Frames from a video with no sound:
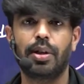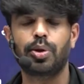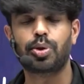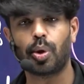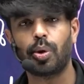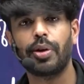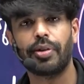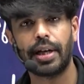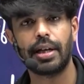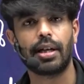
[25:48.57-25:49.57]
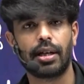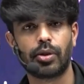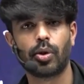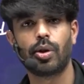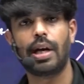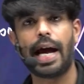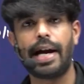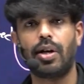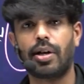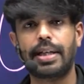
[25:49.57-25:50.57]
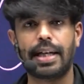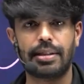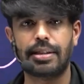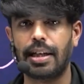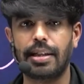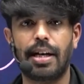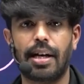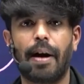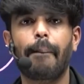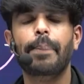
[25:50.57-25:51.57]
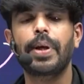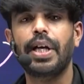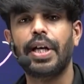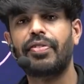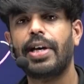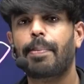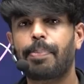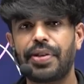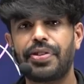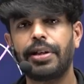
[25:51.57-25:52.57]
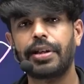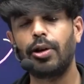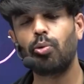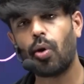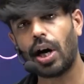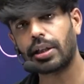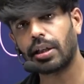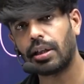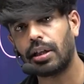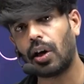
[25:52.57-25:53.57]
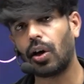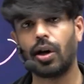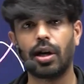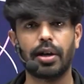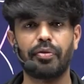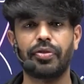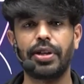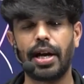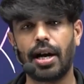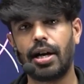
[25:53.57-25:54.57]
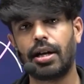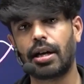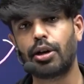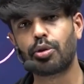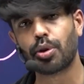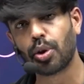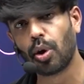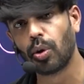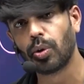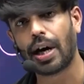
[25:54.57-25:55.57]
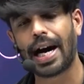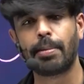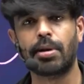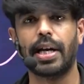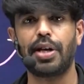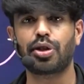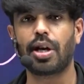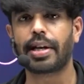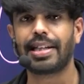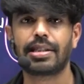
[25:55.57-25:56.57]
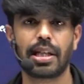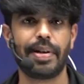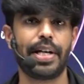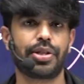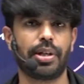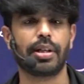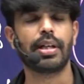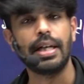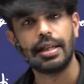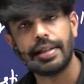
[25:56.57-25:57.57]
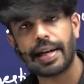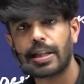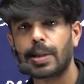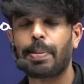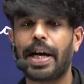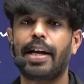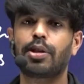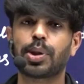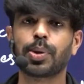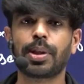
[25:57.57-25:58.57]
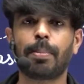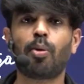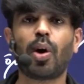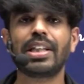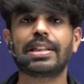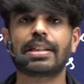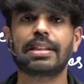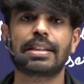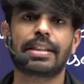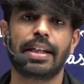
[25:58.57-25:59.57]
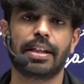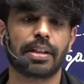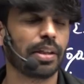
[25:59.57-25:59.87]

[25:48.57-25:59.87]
So during land or terrestrial idaga, if they are present in water or if they are undergo hibernation or estivation, they respire through the moist skin.